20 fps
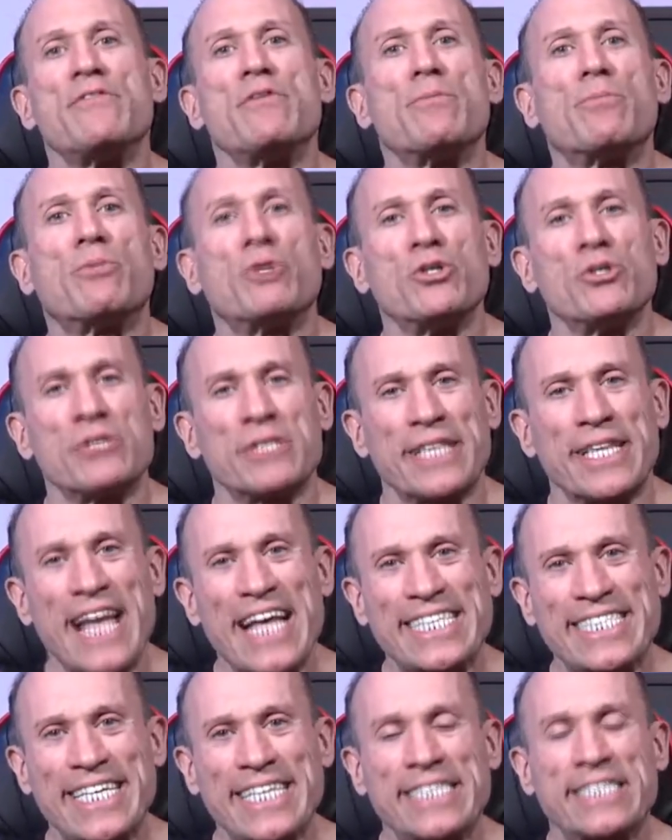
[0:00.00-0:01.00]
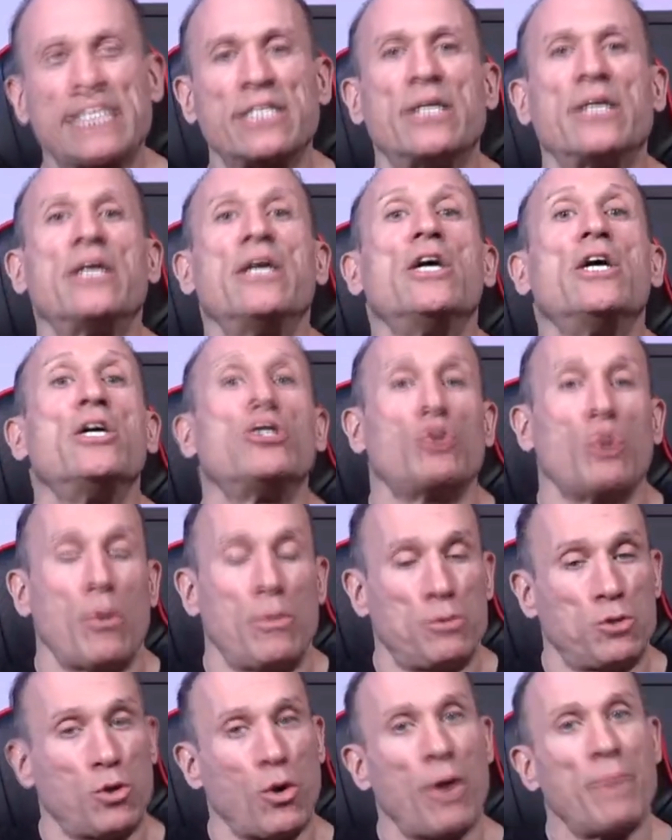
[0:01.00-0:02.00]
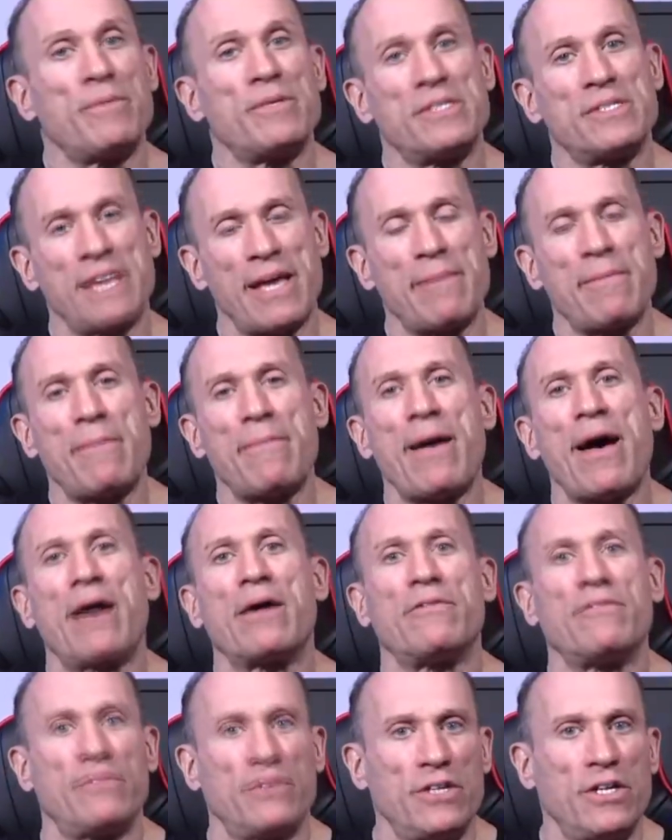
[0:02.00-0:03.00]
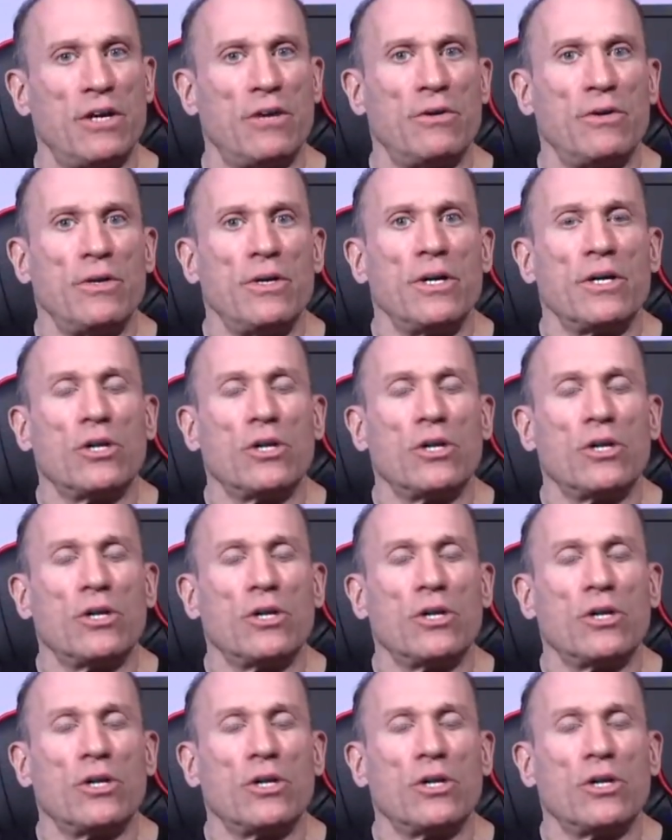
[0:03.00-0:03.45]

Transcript: You produce less insulin to absorb the same amount of you know